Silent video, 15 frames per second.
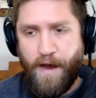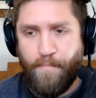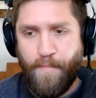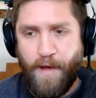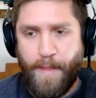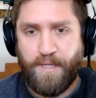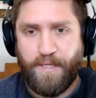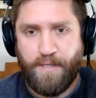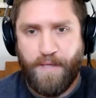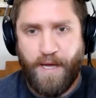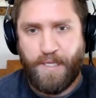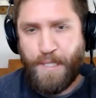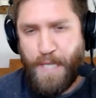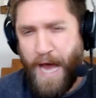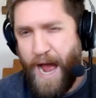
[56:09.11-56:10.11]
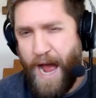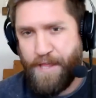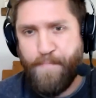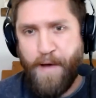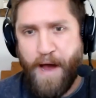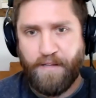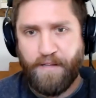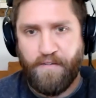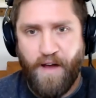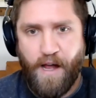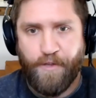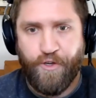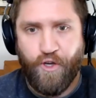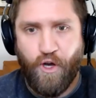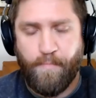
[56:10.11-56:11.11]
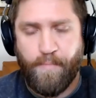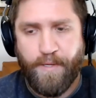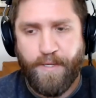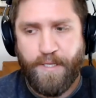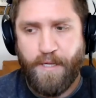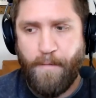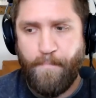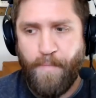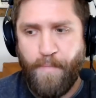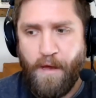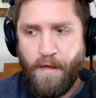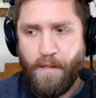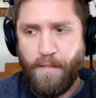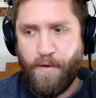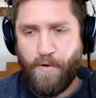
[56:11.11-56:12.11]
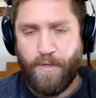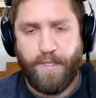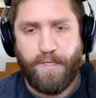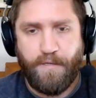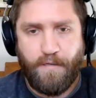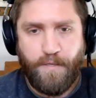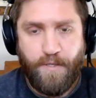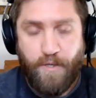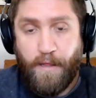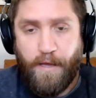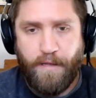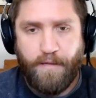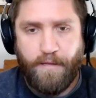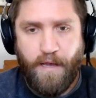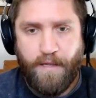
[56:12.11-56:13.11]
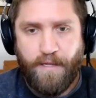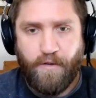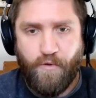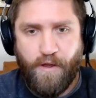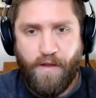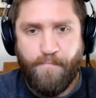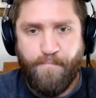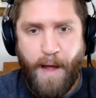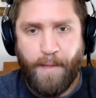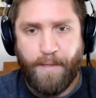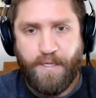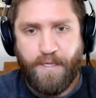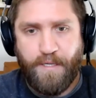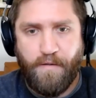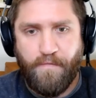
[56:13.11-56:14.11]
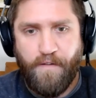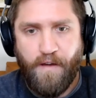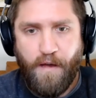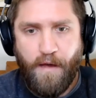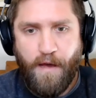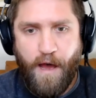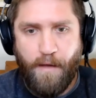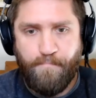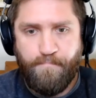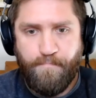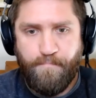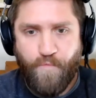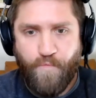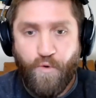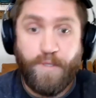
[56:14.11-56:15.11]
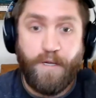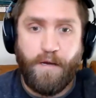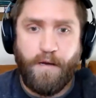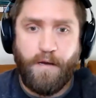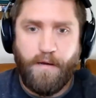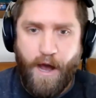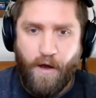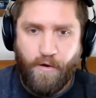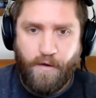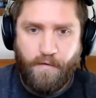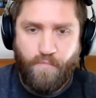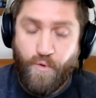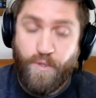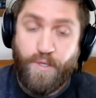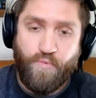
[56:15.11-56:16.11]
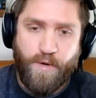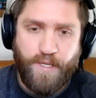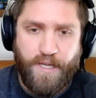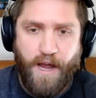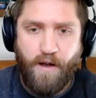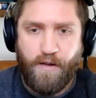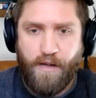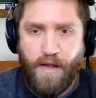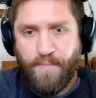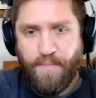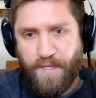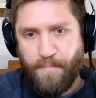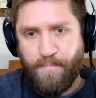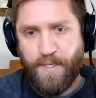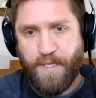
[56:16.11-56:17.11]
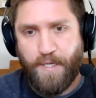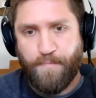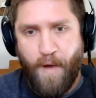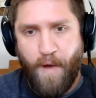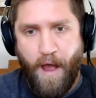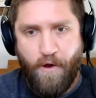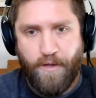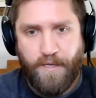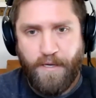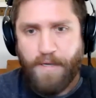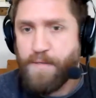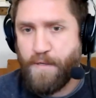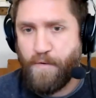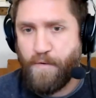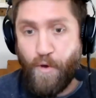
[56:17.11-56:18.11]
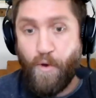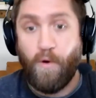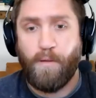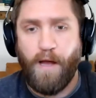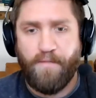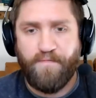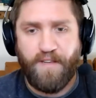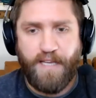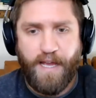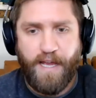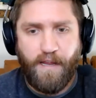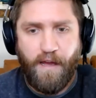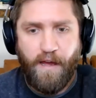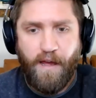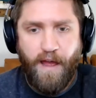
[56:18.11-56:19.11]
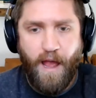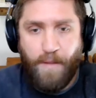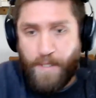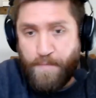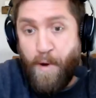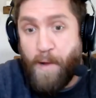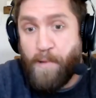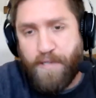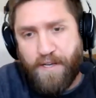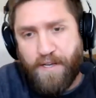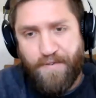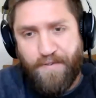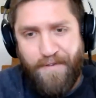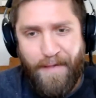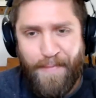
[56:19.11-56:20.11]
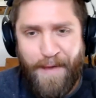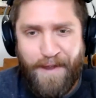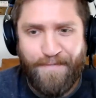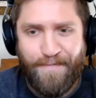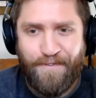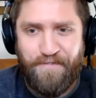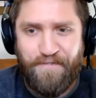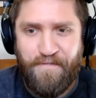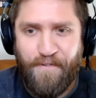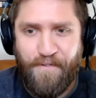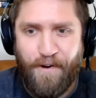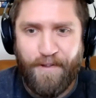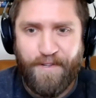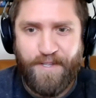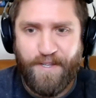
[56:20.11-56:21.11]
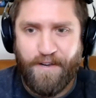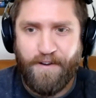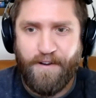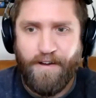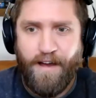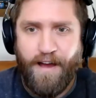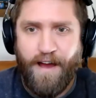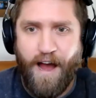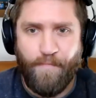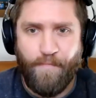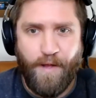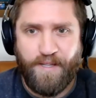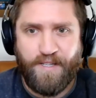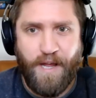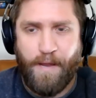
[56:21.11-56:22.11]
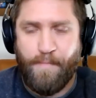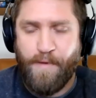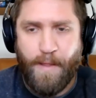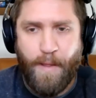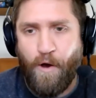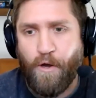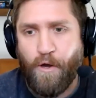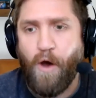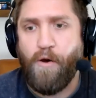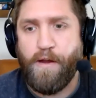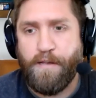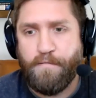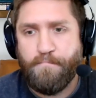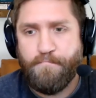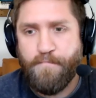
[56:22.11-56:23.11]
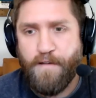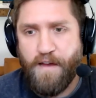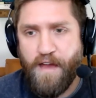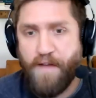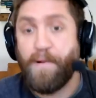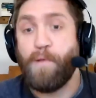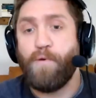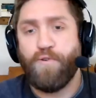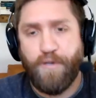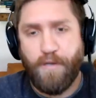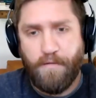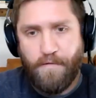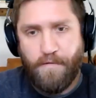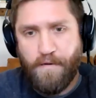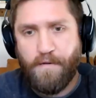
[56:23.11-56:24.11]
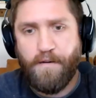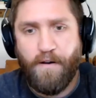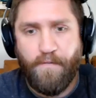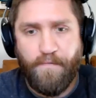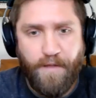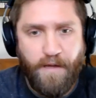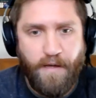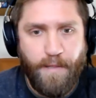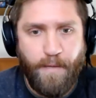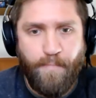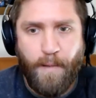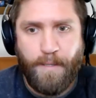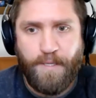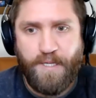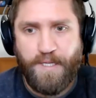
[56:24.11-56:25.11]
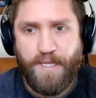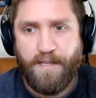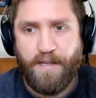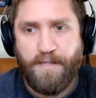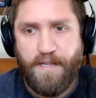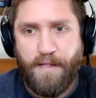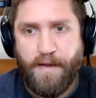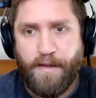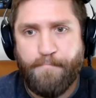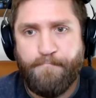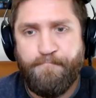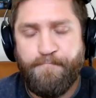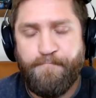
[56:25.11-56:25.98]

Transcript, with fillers: Um, and that's that's the harder part of our job. Is um, there is certainly a, a, degree of balancing of uh, user out, user risk outcomes to business priorities that we all have to take, and there's politics around that of too, of course. So um, it's going to be an ongoing evolution of the the policy settings, I think.